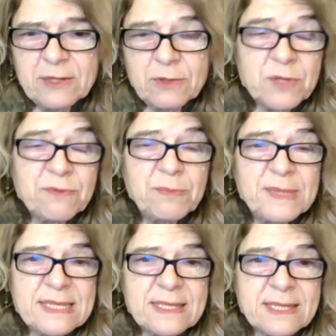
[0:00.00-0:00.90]
and also for
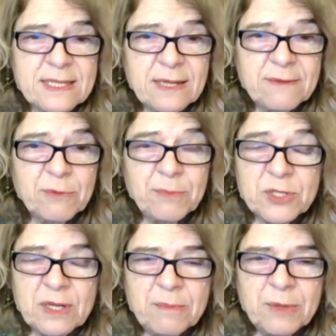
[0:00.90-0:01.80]
businesses and for
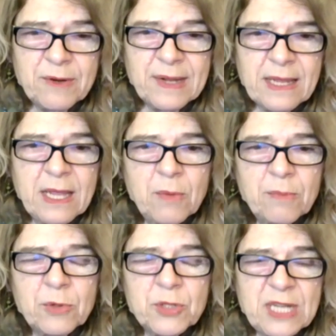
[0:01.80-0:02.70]
personal borrowing
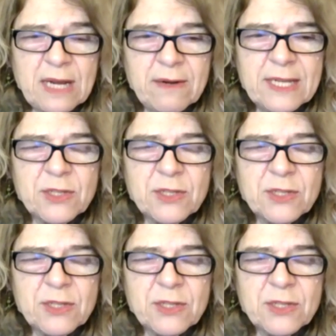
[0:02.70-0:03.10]
more generally.